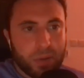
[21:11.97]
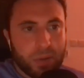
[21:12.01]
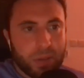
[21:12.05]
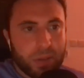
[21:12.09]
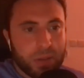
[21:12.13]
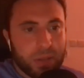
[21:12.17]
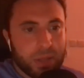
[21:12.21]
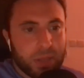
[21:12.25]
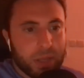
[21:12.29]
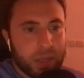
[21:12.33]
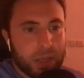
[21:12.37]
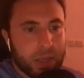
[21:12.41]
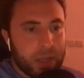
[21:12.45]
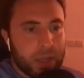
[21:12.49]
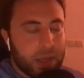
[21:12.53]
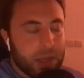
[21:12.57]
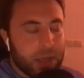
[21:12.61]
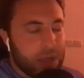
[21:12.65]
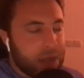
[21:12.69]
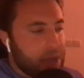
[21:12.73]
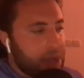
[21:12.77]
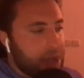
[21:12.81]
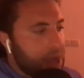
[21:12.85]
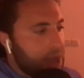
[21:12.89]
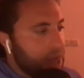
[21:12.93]
And
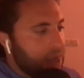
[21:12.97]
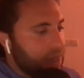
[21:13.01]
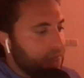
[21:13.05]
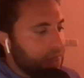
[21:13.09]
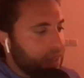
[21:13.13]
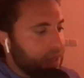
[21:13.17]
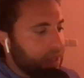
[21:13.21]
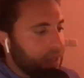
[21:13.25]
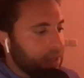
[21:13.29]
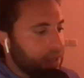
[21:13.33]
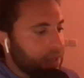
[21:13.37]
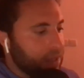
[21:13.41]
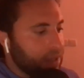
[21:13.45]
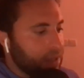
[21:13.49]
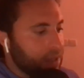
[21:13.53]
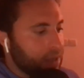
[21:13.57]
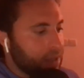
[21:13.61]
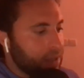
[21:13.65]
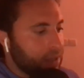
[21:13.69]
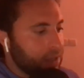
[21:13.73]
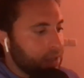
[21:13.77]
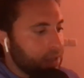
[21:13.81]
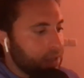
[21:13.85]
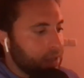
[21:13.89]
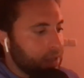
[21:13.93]
I think
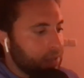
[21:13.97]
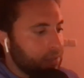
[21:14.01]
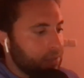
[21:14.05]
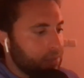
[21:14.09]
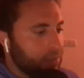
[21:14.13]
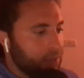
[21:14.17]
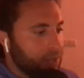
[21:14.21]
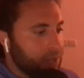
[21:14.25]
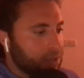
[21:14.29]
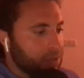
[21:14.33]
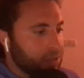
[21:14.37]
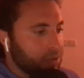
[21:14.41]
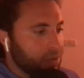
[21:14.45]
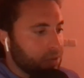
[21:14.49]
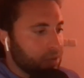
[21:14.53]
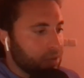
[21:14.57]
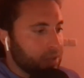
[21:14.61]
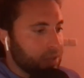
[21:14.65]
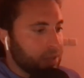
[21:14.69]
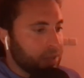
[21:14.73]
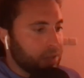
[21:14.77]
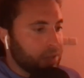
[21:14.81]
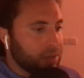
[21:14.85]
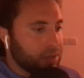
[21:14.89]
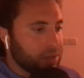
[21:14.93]
you need to make sure
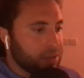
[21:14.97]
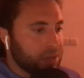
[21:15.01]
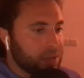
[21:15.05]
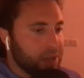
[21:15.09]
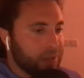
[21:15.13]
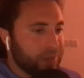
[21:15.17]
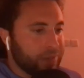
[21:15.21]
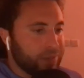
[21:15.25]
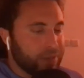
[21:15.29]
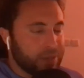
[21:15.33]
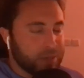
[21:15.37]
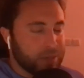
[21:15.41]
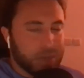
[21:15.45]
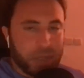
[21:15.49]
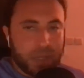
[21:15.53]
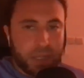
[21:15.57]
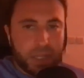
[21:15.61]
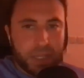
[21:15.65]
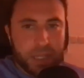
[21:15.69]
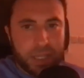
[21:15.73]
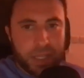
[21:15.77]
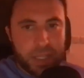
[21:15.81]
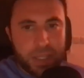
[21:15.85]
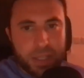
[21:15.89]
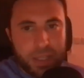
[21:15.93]
that your stuff is
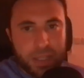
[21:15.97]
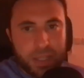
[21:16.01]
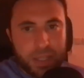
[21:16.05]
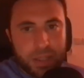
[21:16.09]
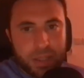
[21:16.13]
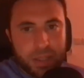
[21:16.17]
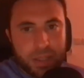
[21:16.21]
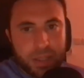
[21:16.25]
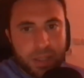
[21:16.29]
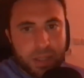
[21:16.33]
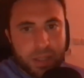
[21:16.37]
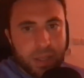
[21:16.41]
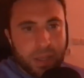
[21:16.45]
clean, and